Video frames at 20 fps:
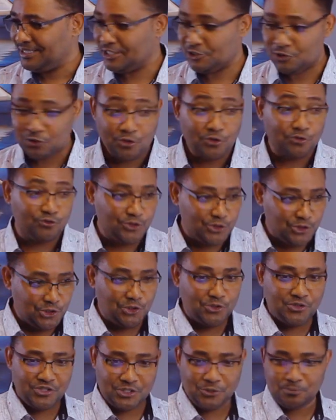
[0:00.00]
He sort of
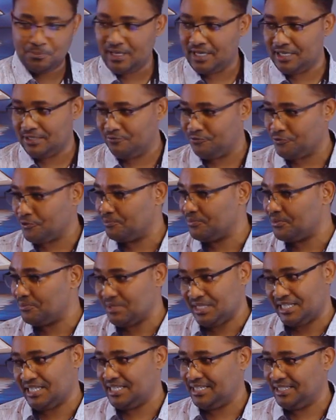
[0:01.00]
knew this plan from the
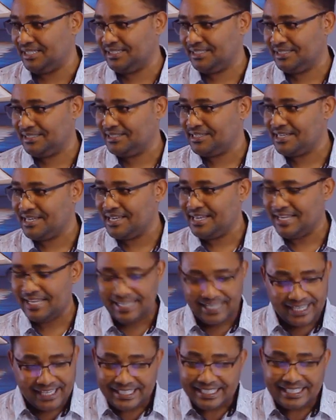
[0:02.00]
beginning,
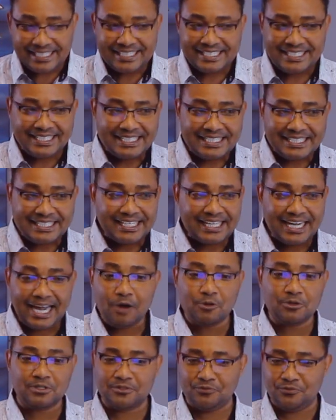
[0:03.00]
and he created a
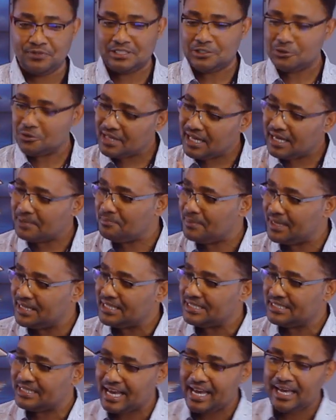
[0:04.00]
counterfeit so that by
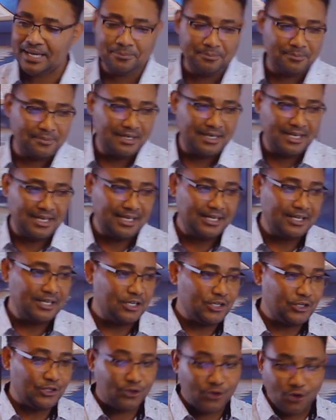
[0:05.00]
the time
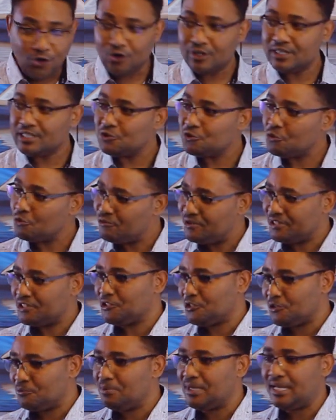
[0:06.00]
God's
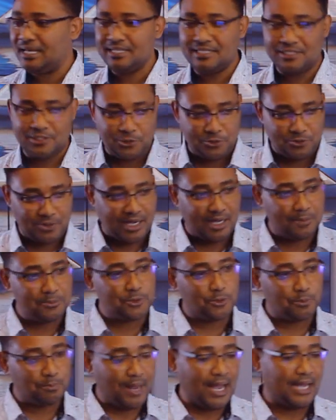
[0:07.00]
original plan is to come
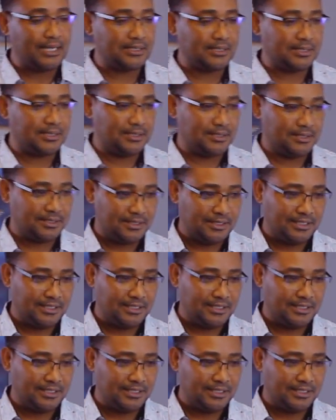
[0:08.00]
to pass,